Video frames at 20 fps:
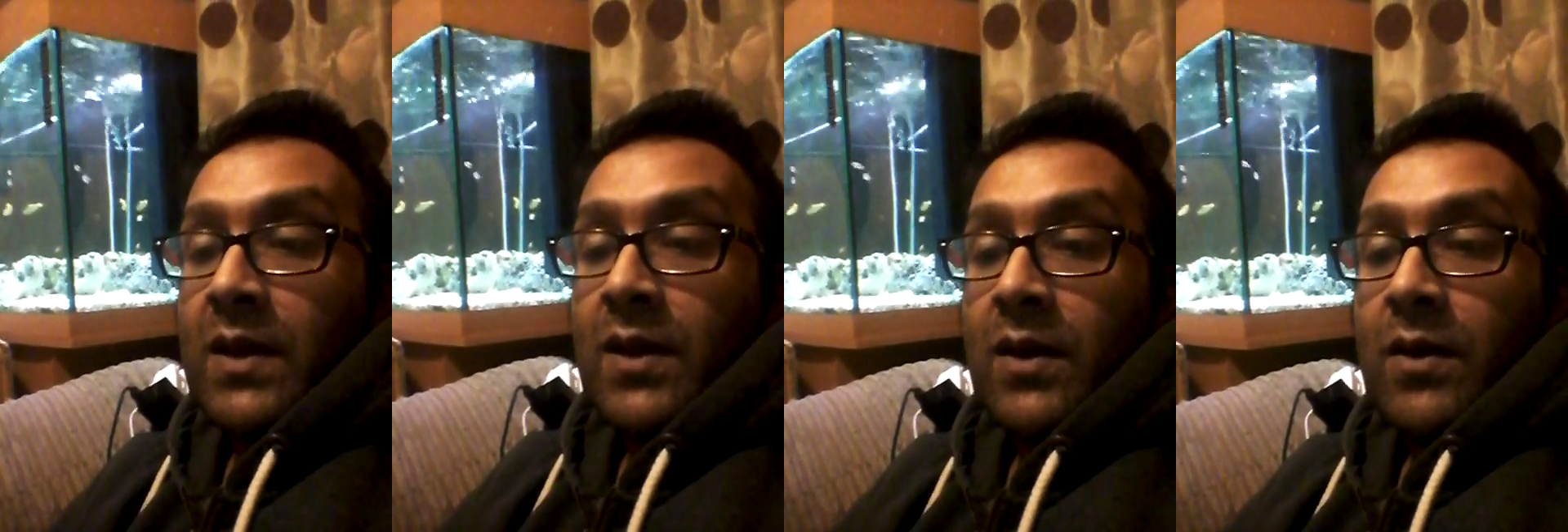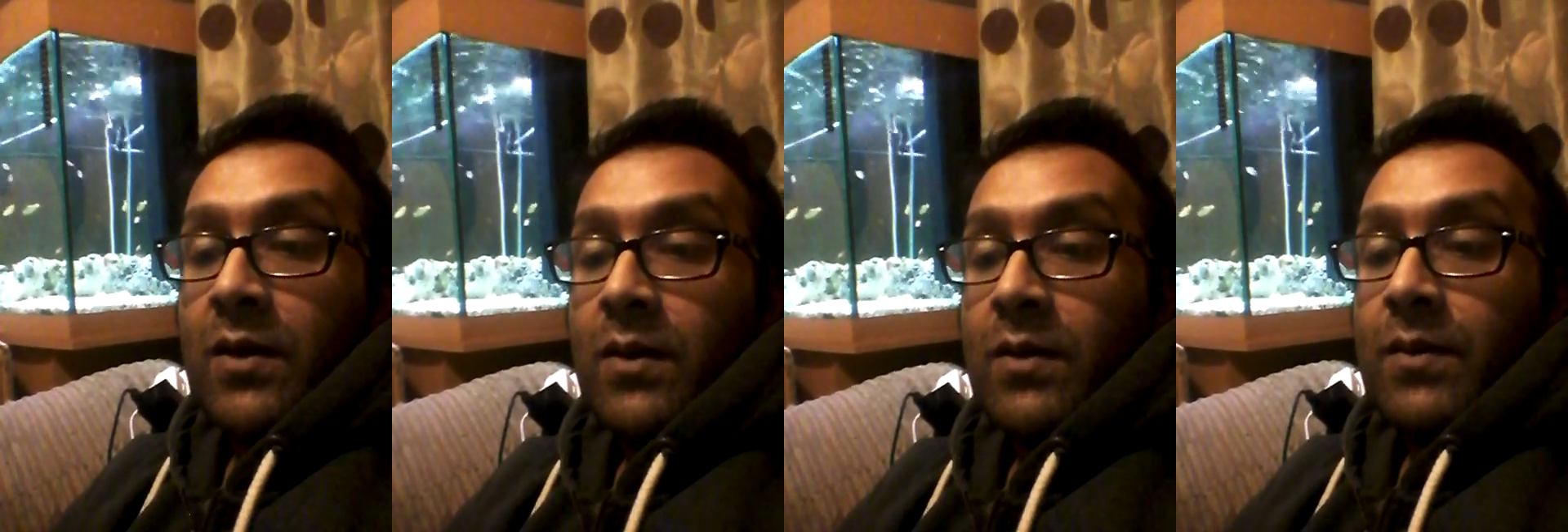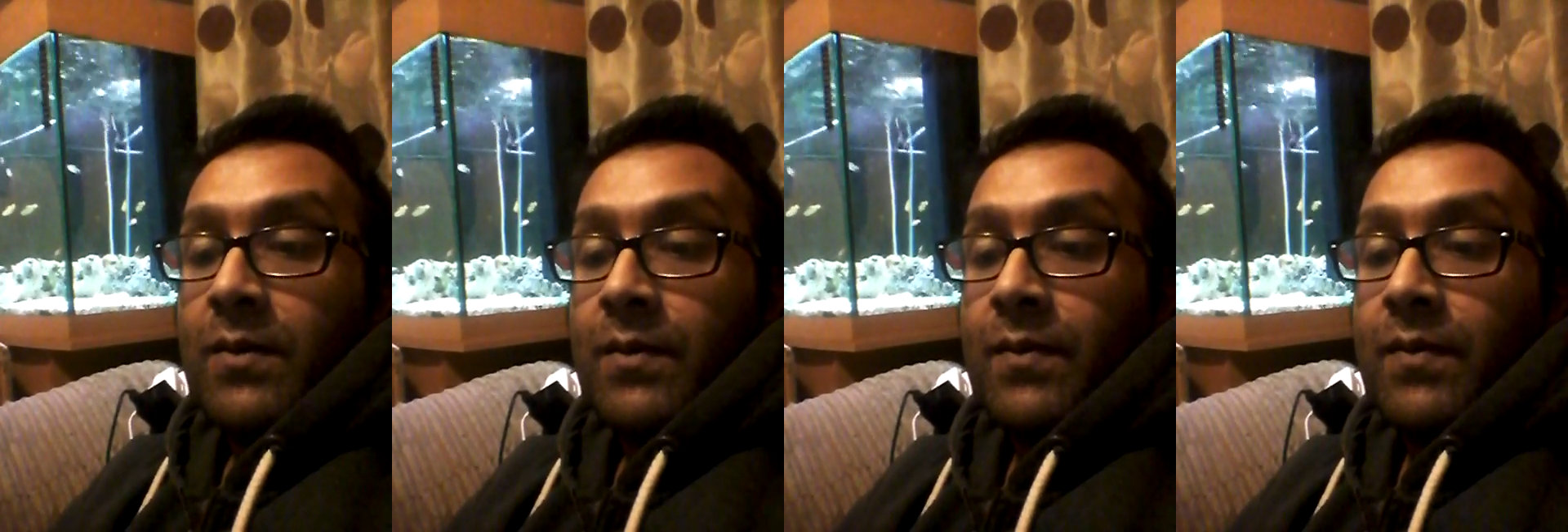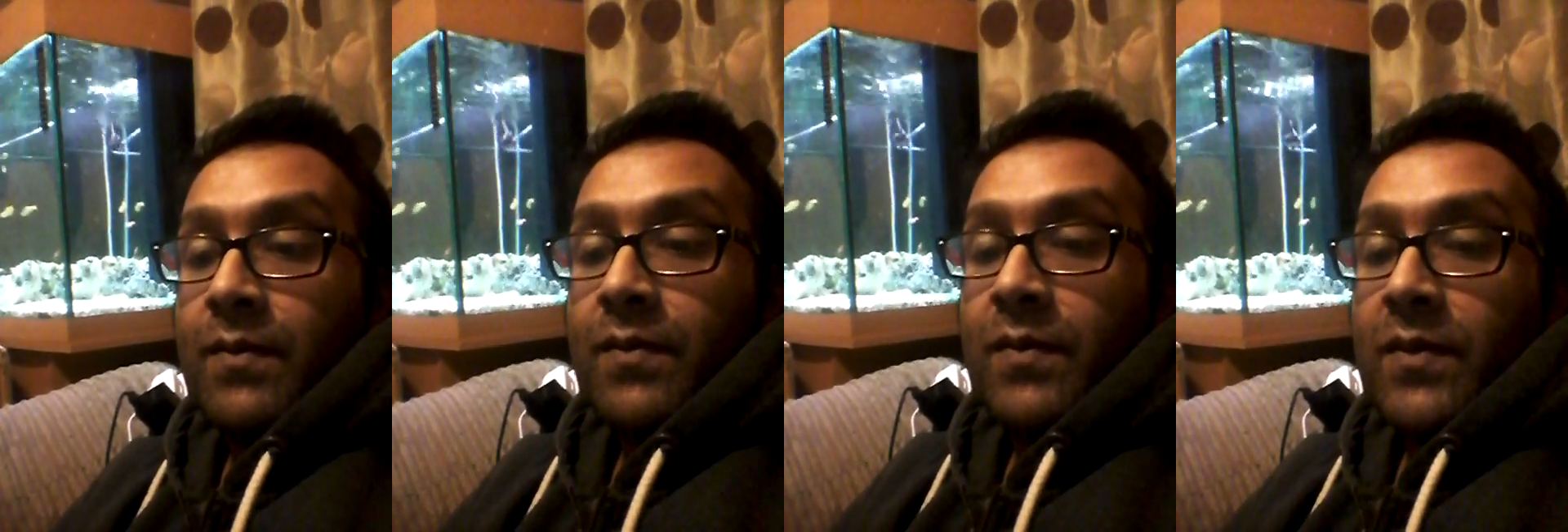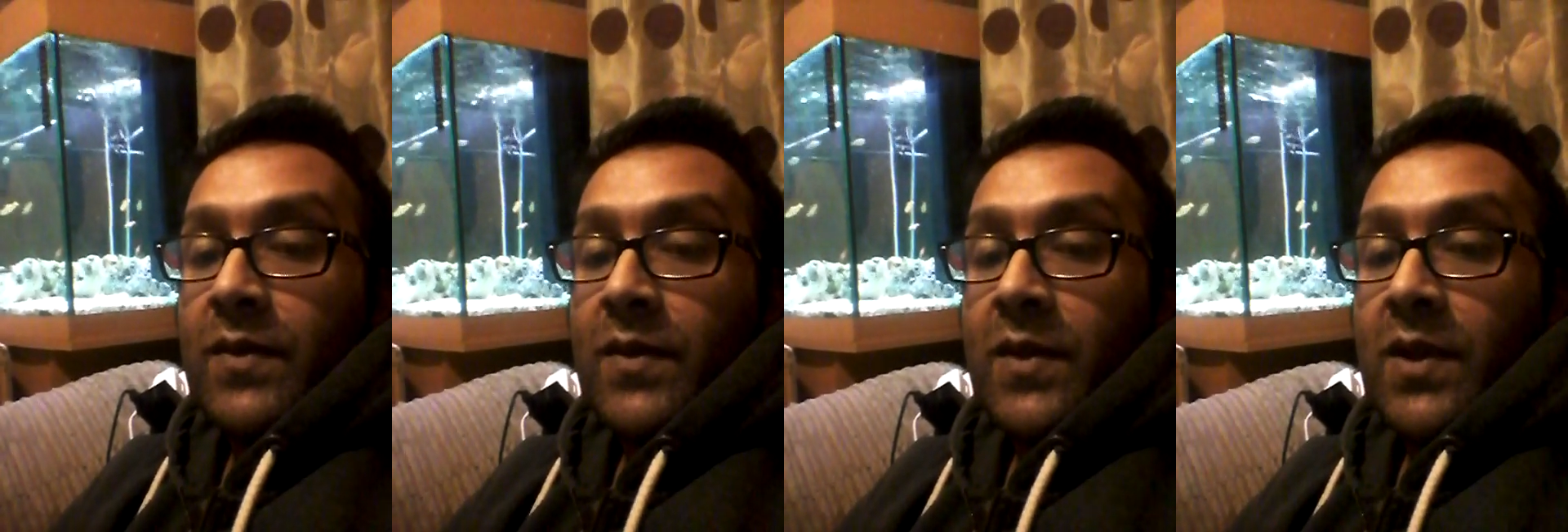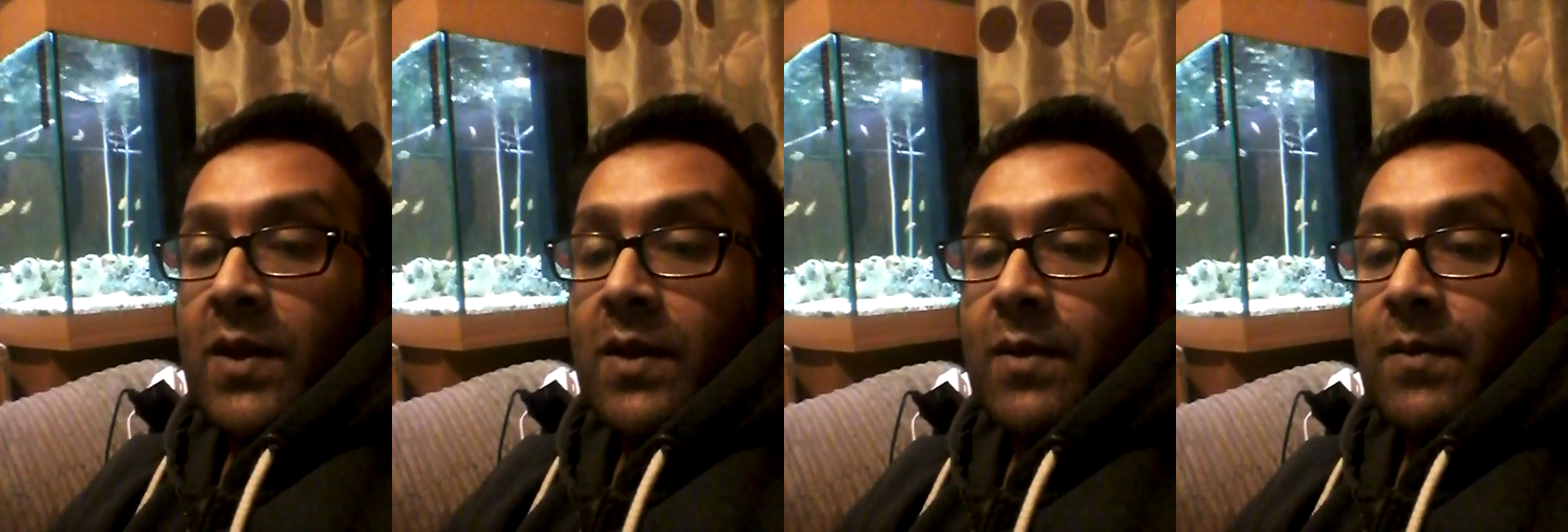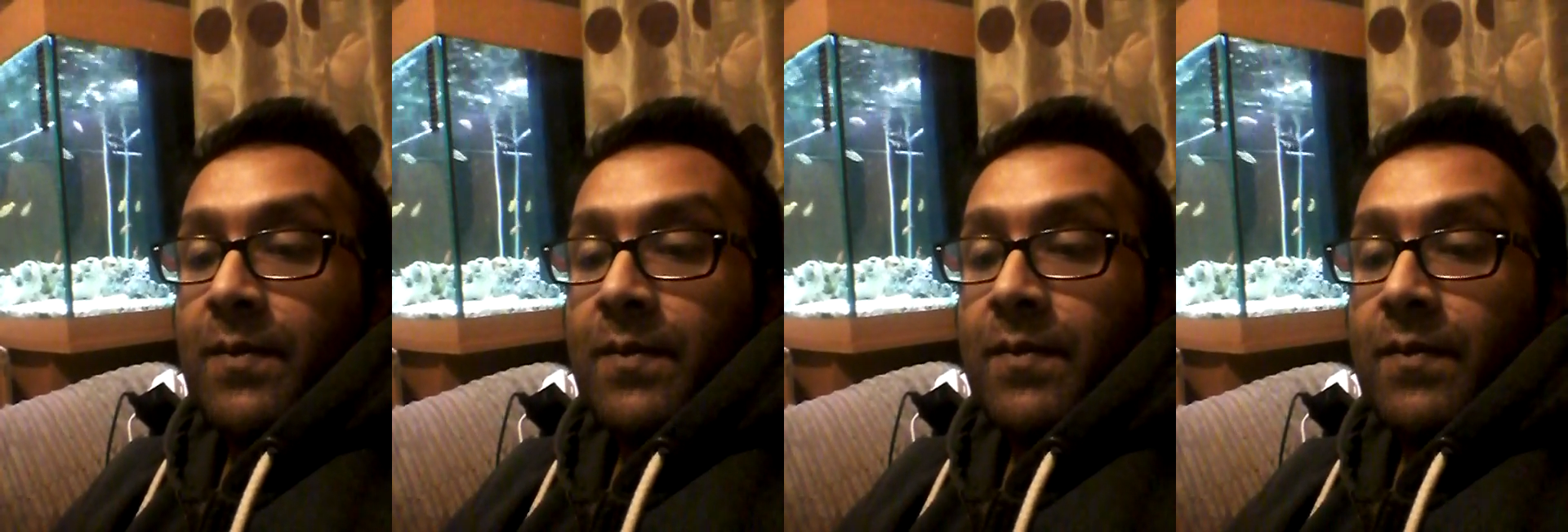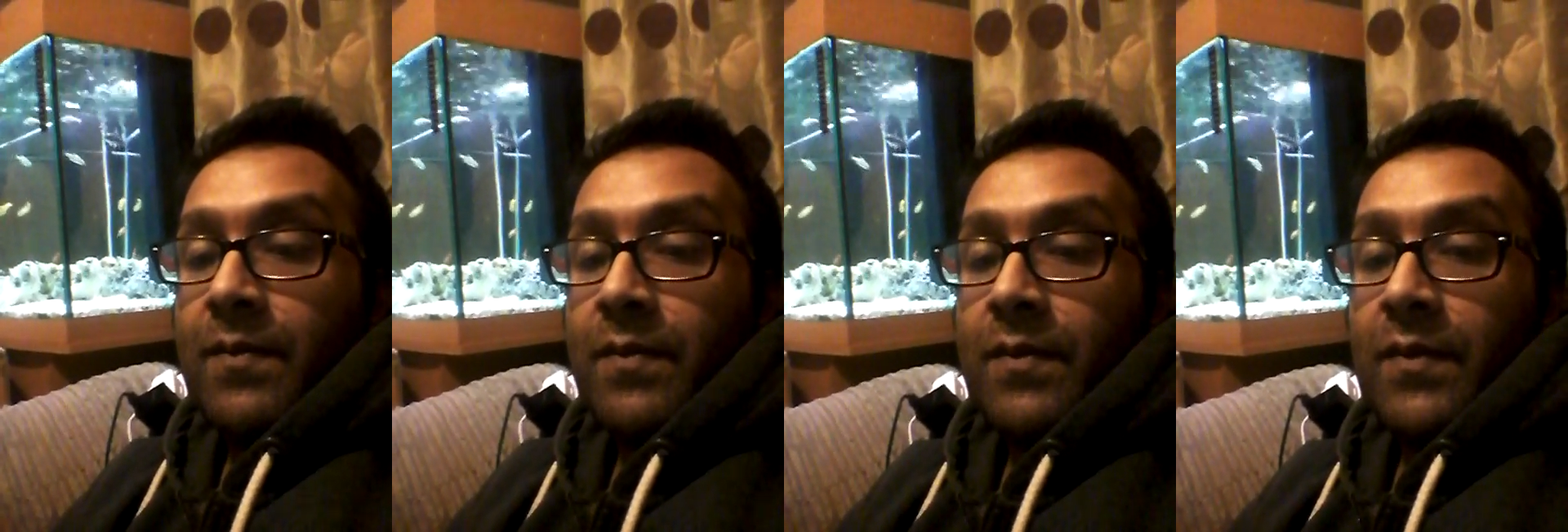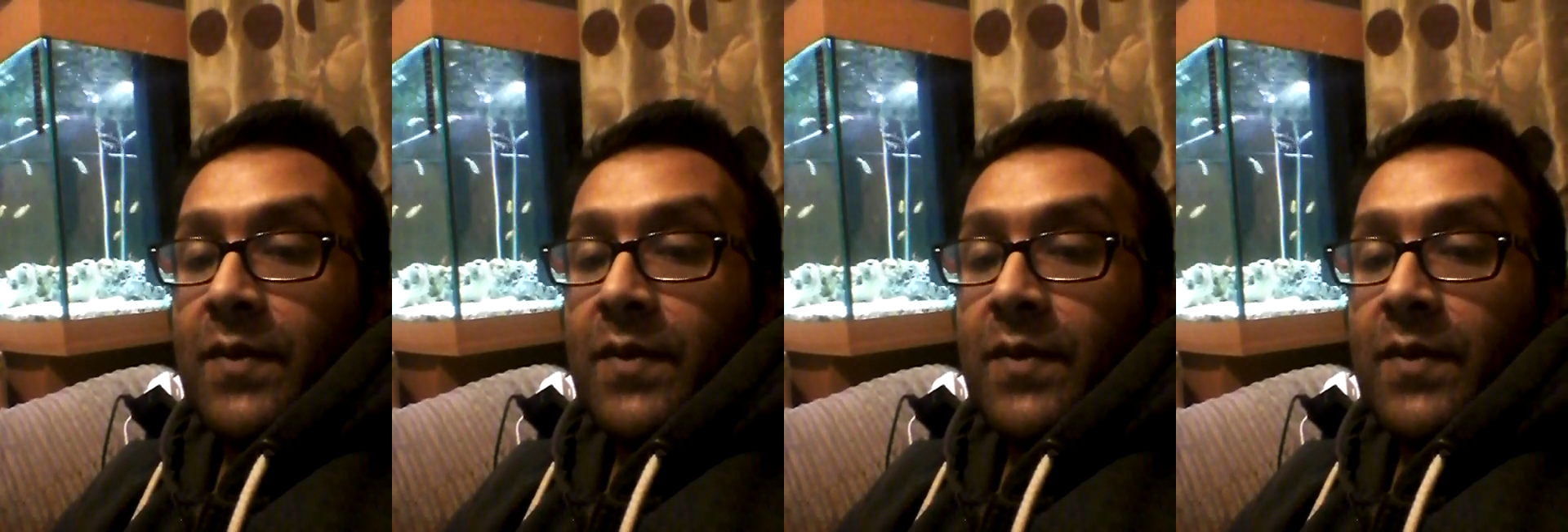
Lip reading: you and talk to you about this.